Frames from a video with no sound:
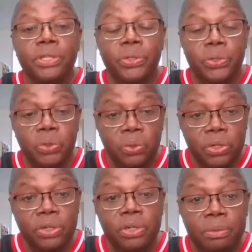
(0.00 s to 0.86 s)
you
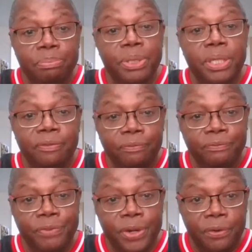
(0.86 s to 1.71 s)
could be
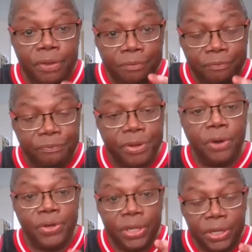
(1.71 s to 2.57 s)
very,
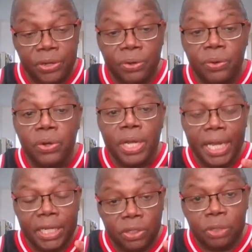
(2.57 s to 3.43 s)
very ill,
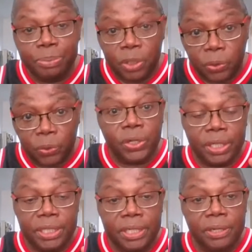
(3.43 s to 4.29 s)
and you could be
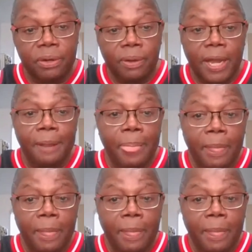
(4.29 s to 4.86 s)
critically ill. Okay,